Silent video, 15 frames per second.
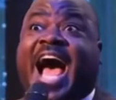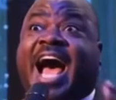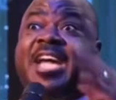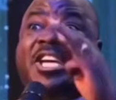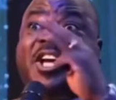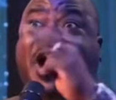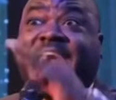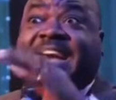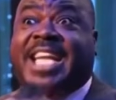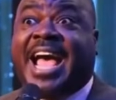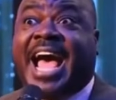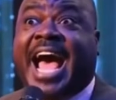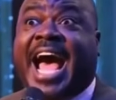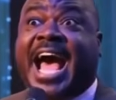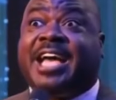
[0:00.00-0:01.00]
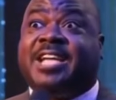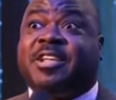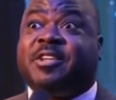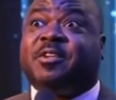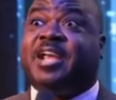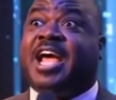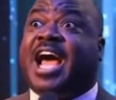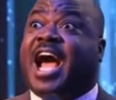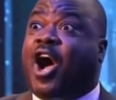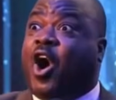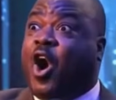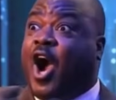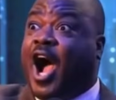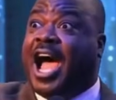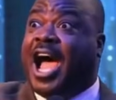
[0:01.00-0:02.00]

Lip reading: for 10 years. But let me tell you how to wait